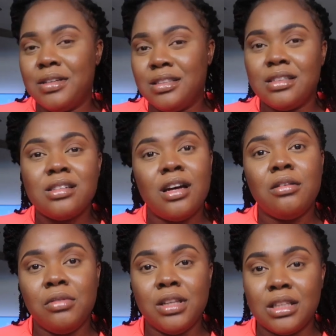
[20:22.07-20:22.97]
It's just
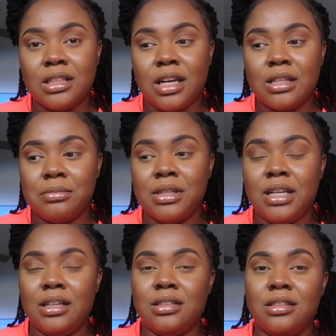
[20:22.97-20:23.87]
unrealistic
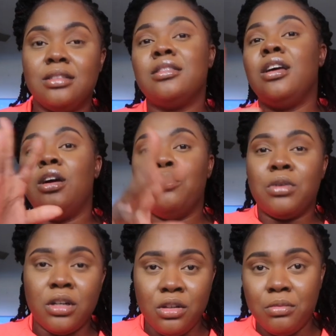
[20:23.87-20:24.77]
expectations.
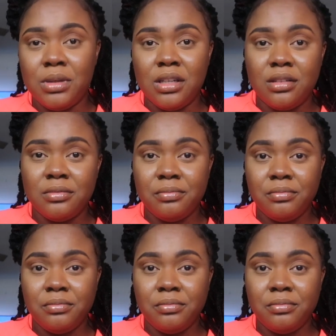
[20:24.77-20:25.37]
We're human.